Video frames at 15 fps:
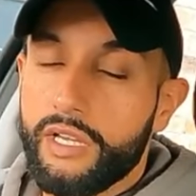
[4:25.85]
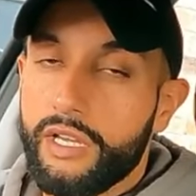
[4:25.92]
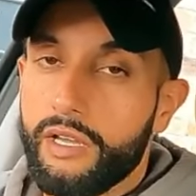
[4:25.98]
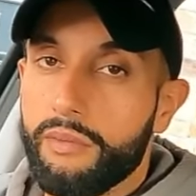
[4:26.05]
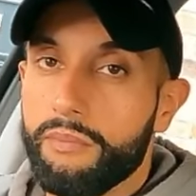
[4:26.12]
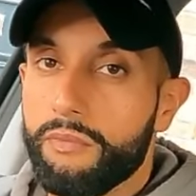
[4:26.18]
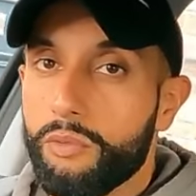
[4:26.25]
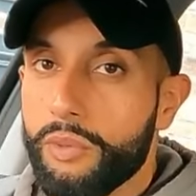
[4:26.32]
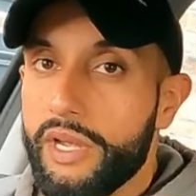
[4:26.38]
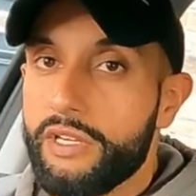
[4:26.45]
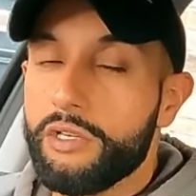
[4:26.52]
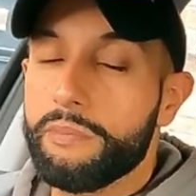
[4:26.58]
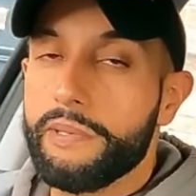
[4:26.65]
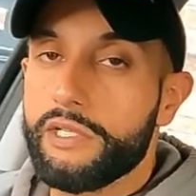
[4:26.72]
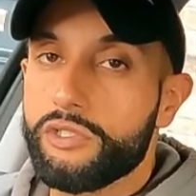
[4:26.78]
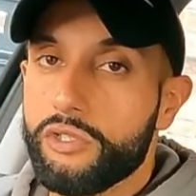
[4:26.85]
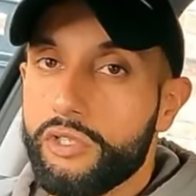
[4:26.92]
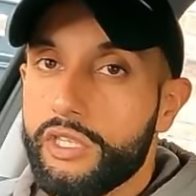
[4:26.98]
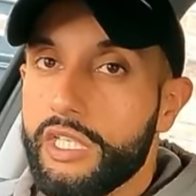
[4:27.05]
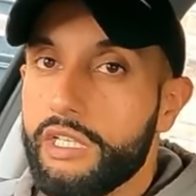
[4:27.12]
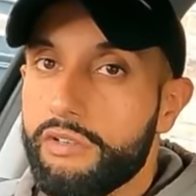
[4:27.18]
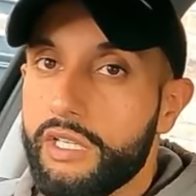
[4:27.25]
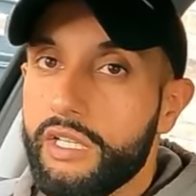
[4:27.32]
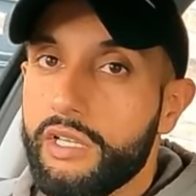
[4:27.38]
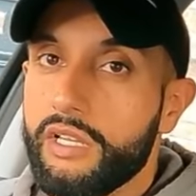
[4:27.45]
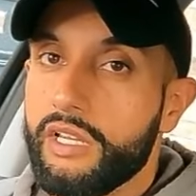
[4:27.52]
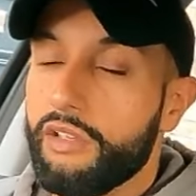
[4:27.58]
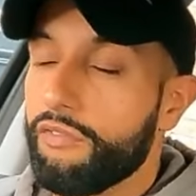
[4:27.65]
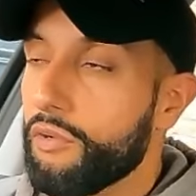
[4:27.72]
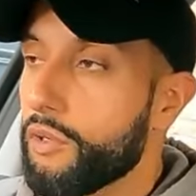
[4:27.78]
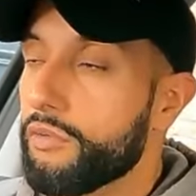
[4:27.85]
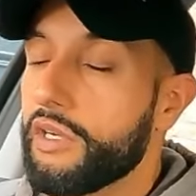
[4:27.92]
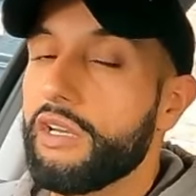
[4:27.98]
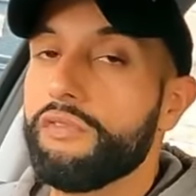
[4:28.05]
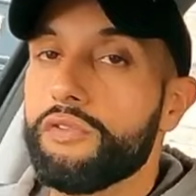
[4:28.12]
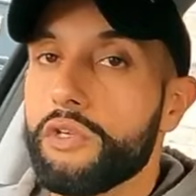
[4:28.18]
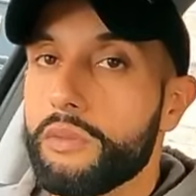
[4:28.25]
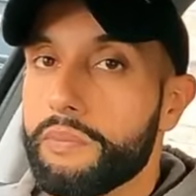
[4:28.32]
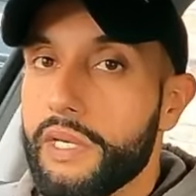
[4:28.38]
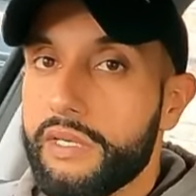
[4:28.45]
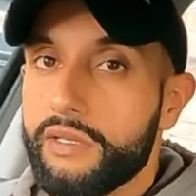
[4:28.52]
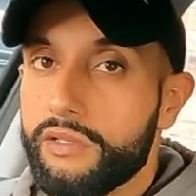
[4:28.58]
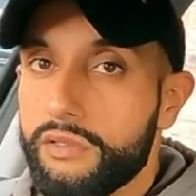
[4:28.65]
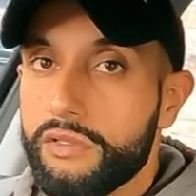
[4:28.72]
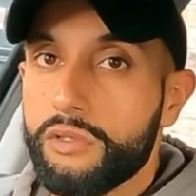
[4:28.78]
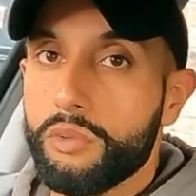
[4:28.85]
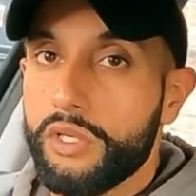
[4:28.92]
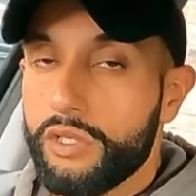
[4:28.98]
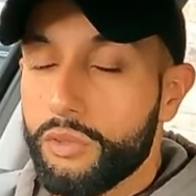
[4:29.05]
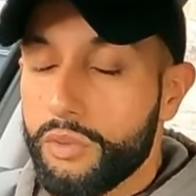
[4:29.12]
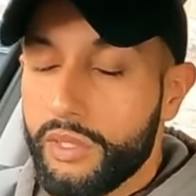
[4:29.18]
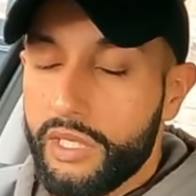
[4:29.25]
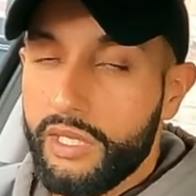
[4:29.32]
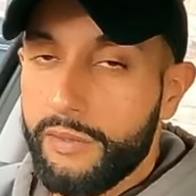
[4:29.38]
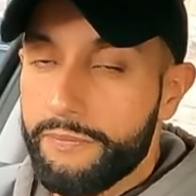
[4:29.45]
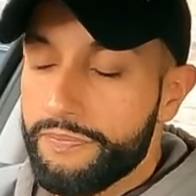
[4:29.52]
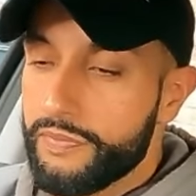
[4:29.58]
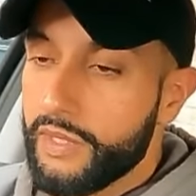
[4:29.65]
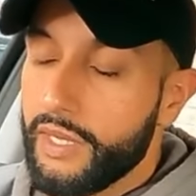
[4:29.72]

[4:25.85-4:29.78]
waiting to pass your theory if you're ready for your practical quite quickly.